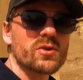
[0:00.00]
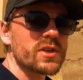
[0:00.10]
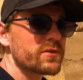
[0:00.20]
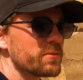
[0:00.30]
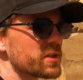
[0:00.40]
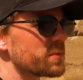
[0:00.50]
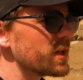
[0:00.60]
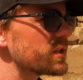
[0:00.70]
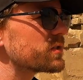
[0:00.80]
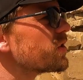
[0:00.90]
stories from this
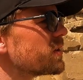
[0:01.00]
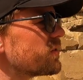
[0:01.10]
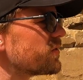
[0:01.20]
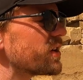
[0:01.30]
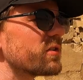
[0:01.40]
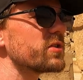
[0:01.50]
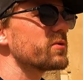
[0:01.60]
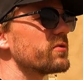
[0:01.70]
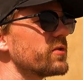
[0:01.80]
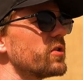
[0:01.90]
place. So many
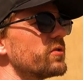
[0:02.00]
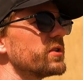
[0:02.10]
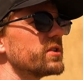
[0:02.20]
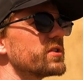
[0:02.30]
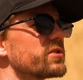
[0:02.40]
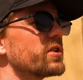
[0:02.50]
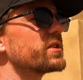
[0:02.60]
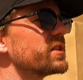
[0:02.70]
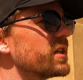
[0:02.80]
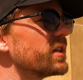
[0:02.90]
pharaohs were involved in
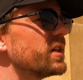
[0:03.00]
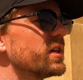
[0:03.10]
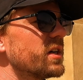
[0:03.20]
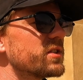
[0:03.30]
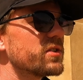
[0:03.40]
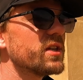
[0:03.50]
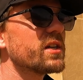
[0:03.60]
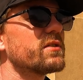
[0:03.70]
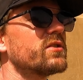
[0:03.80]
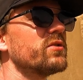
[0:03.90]
constructing it. And so
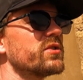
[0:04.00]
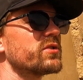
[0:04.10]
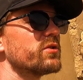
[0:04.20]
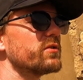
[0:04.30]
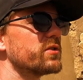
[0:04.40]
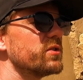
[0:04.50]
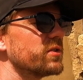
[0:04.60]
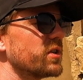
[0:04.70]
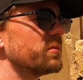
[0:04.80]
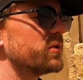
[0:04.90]
yes, I've told the story of
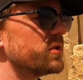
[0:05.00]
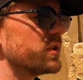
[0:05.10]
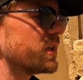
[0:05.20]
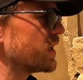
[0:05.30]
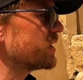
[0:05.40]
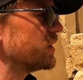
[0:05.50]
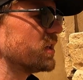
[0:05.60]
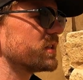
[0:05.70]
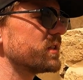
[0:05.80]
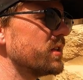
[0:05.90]
Tutankhamun and
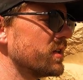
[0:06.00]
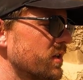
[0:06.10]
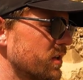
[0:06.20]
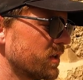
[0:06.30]
Akhenaten,